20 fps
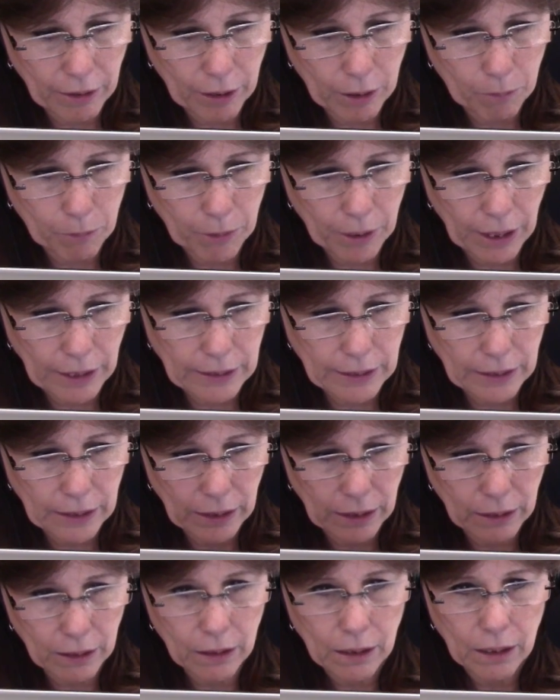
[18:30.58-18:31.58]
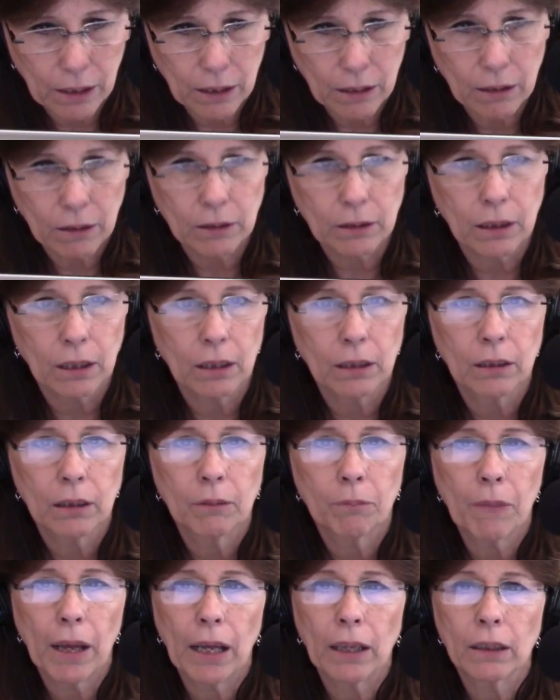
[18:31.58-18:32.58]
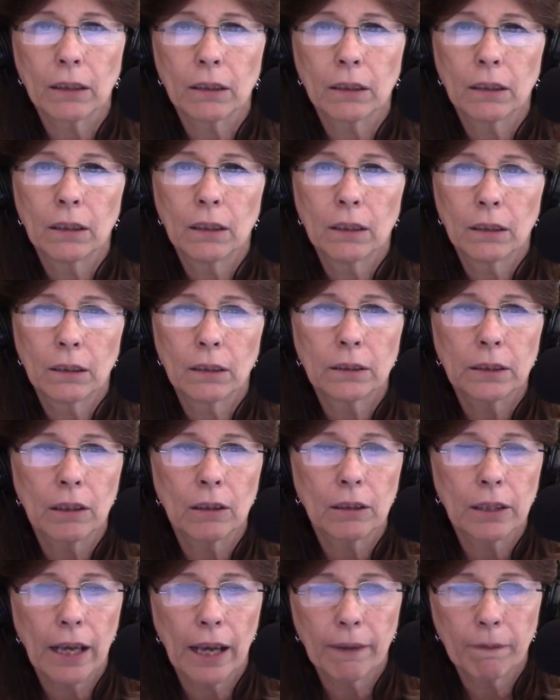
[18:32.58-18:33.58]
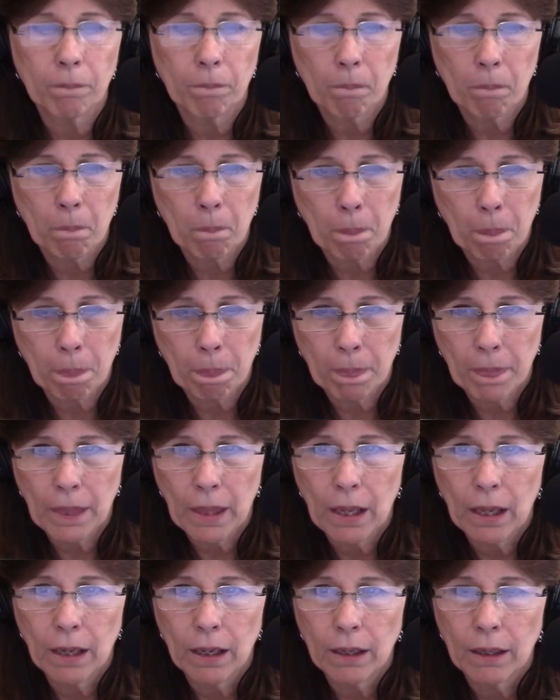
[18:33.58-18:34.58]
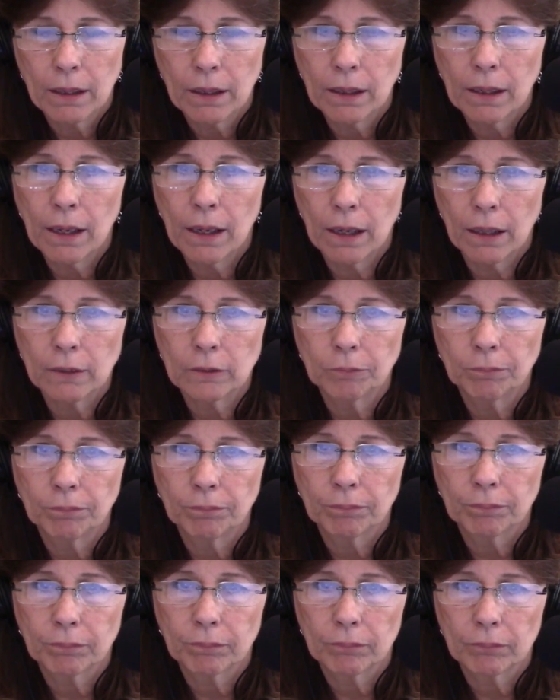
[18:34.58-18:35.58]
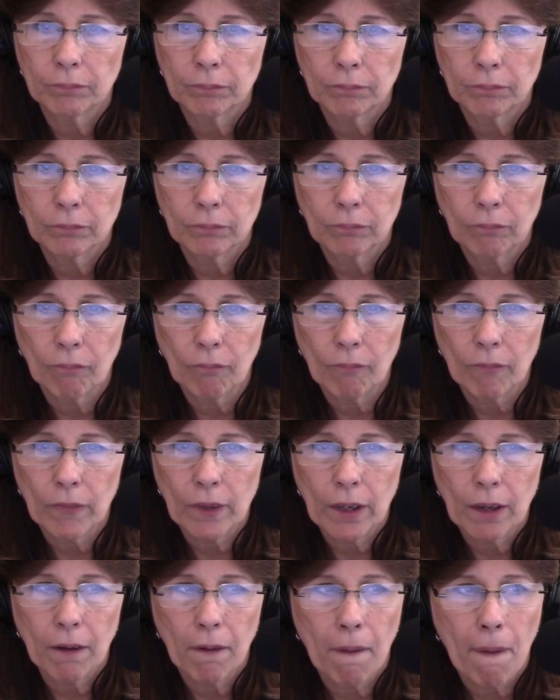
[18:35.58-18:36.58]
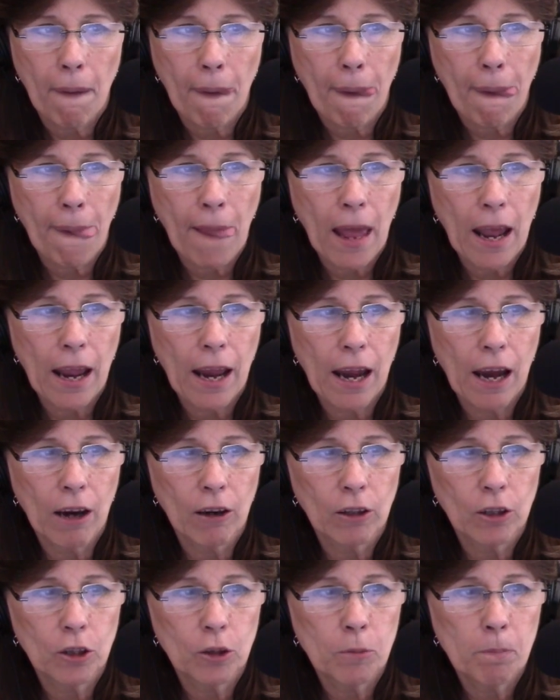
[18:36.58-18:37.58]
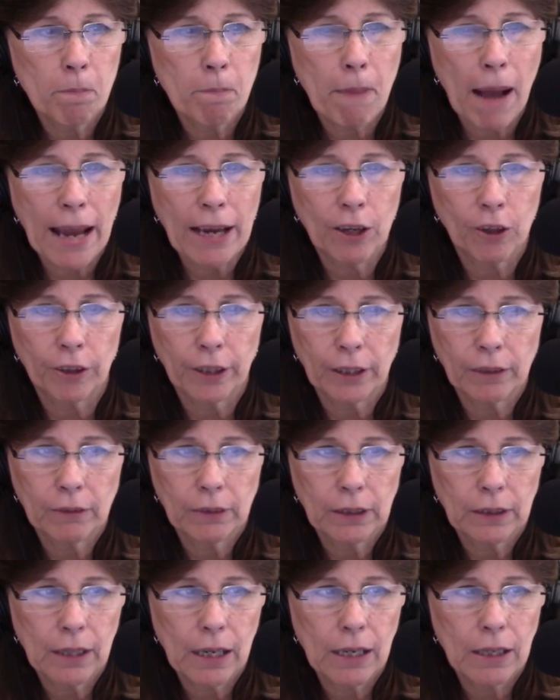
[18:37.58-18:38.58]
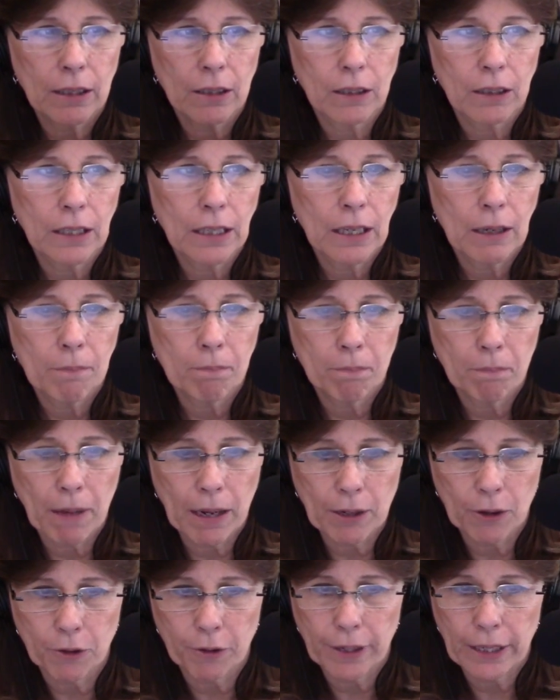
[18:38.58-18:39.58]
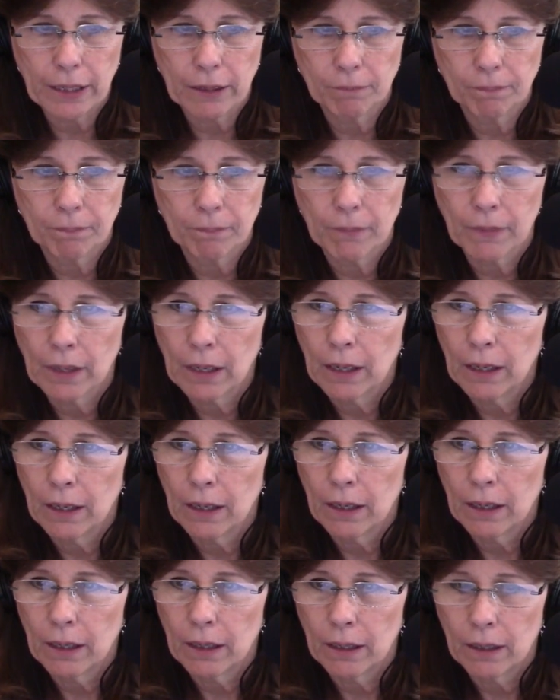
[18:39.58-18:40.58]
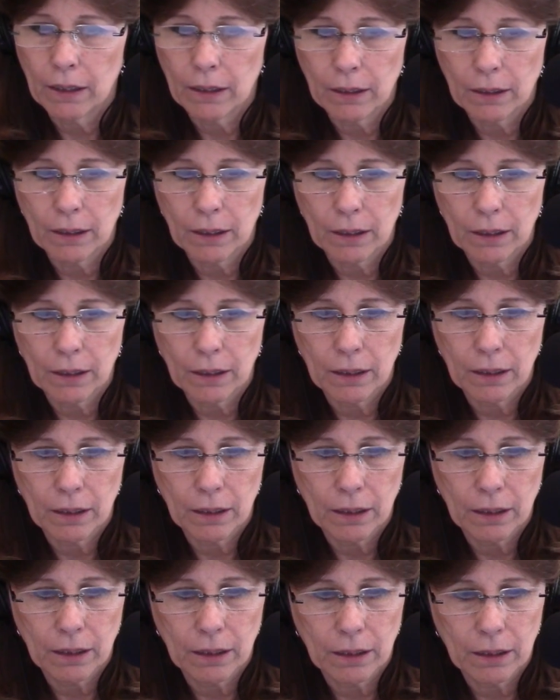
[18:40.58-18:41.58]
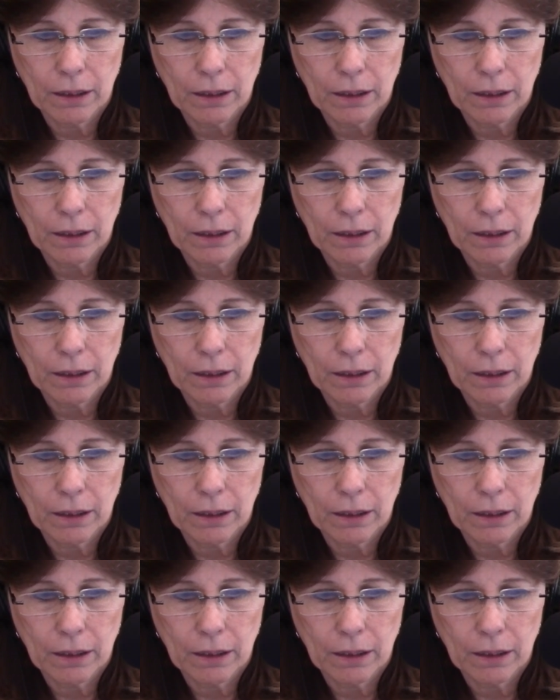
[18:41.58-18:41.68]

their pricing. Hold on. Okay. Back. Well, that's all right. We, we can just, we'll put a link to that in the show notes. Yeah. That is uh, heirloom, bindery. heirloombindery.com. H E I R.